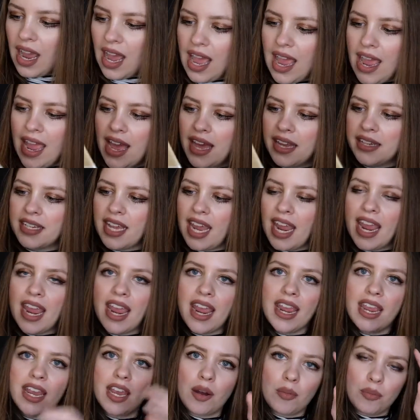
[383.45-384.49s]
and
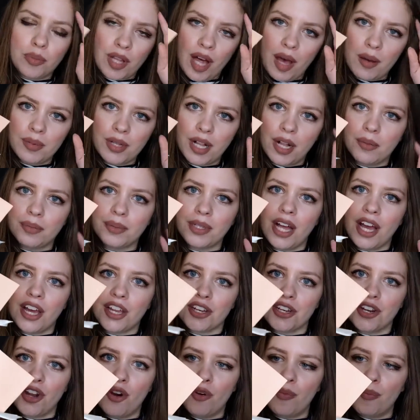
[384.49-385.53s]
a blah blah blah
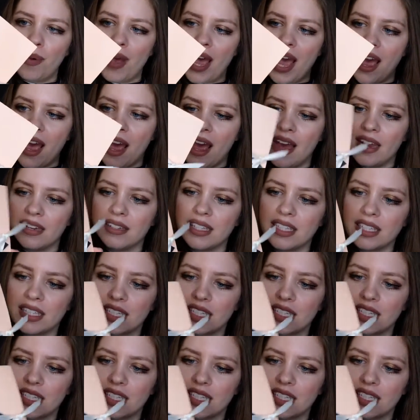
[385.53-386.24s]
notepad.